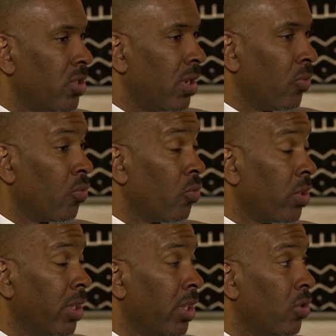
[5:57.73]
in a
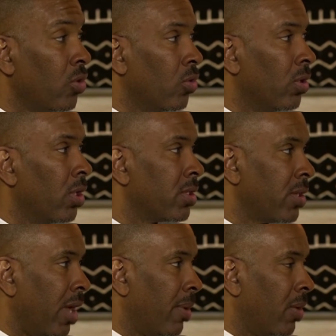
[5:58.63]
really cool
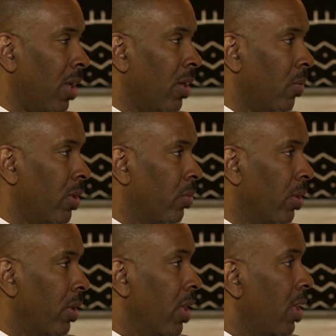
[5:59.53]
assignment. I know you
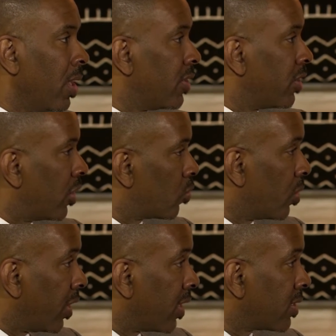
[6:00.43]
were in touch
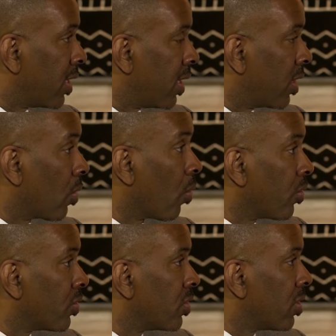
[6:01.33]
with us at
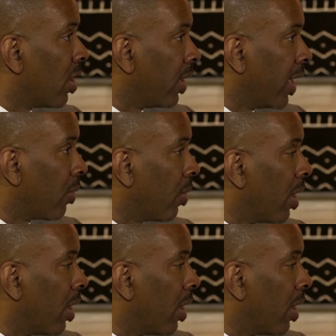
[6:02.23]
headquarters in Salt Lake,